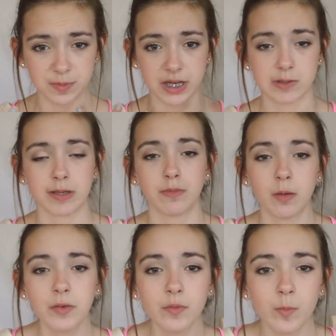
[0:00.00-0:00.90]
because my
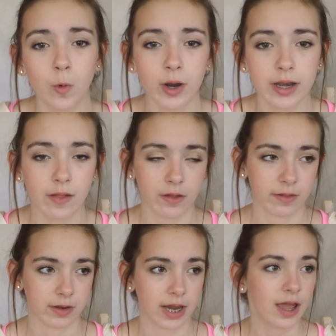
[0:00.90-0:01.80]
mom even pointed out the
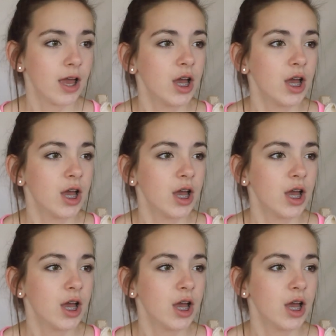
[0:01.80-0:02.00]
other day,